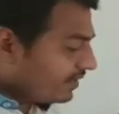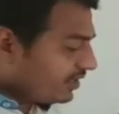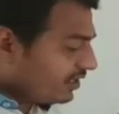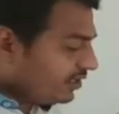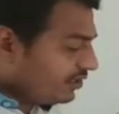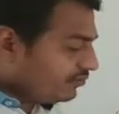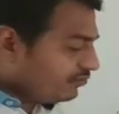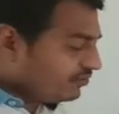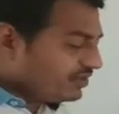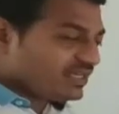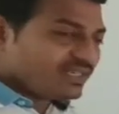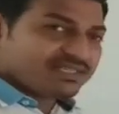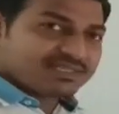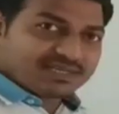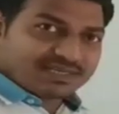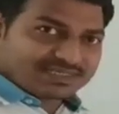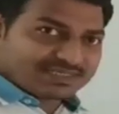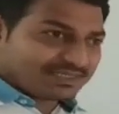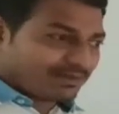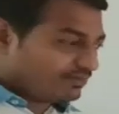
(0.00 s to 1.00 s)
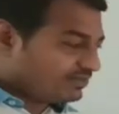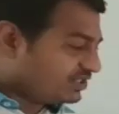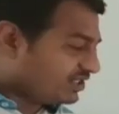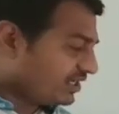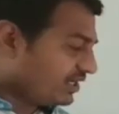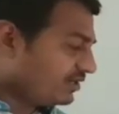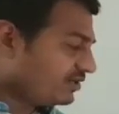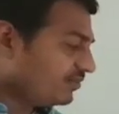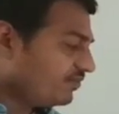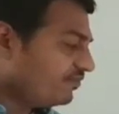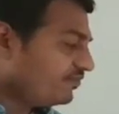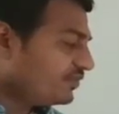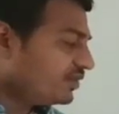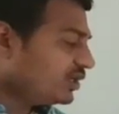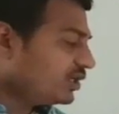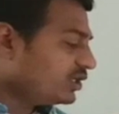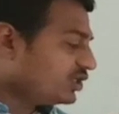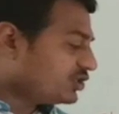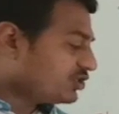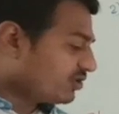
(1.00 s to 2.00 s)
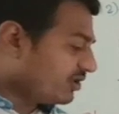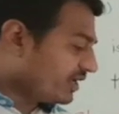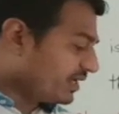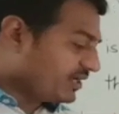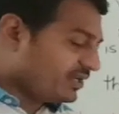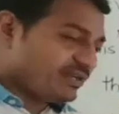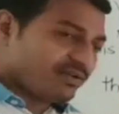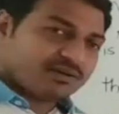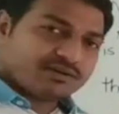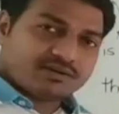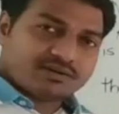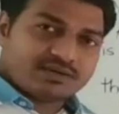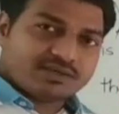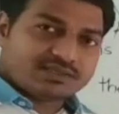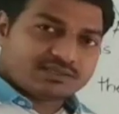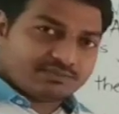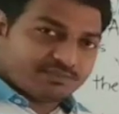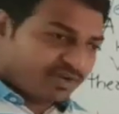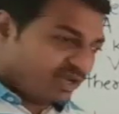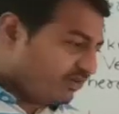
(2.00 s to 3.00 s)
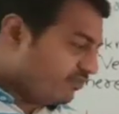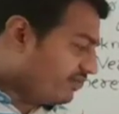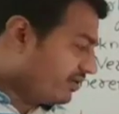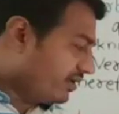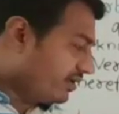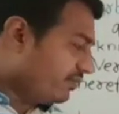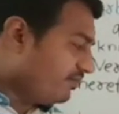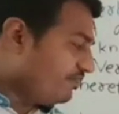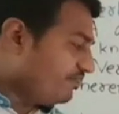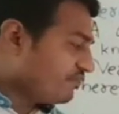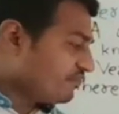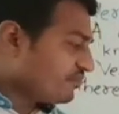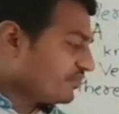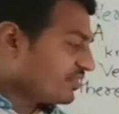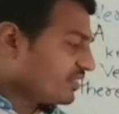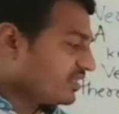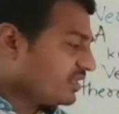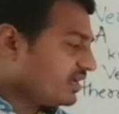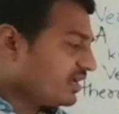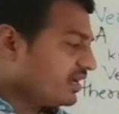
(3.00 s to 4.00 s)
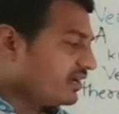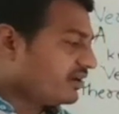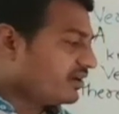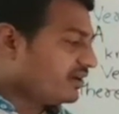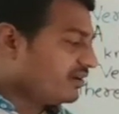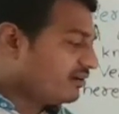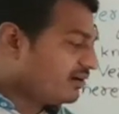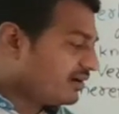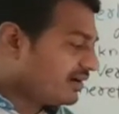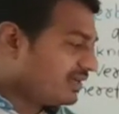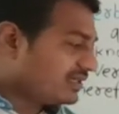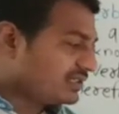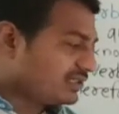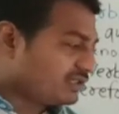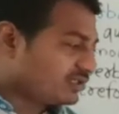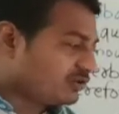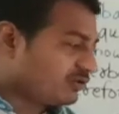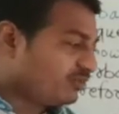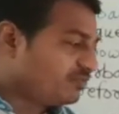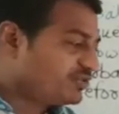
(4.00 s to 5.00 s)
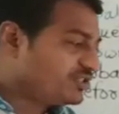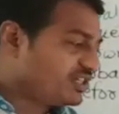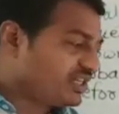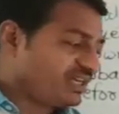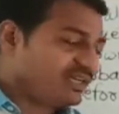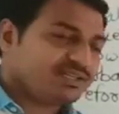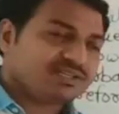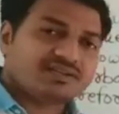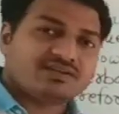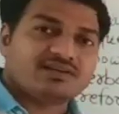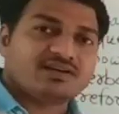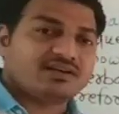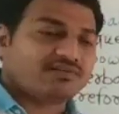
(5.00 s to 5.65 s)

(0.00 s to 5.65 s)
you is subject, join is the main verb, and Kiran class is object.